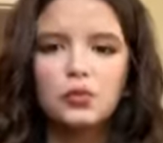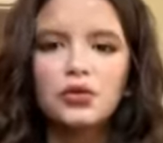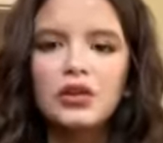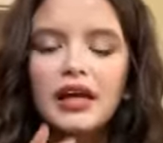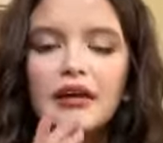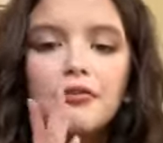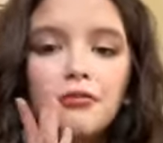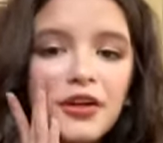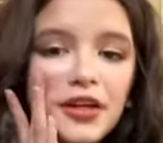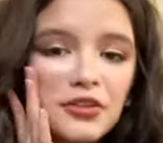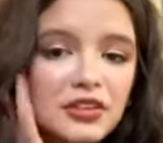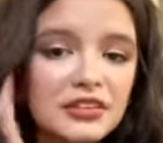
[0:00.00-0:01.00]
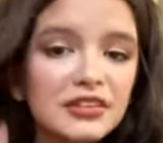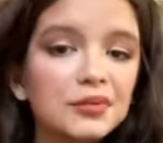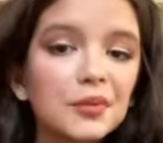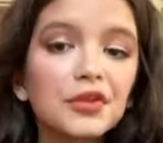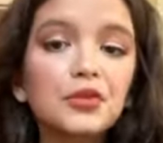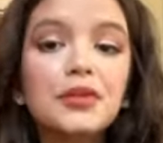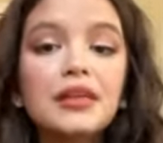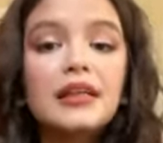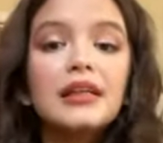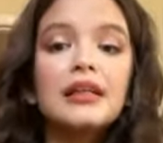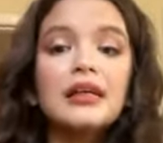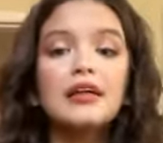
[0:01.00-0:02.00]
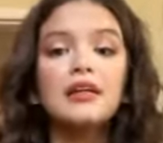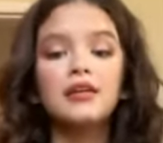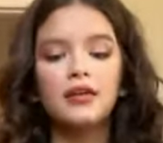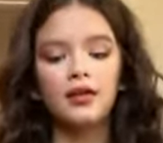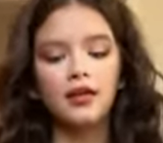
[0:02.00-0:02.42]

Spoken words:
super like fragrance. It smells really clean.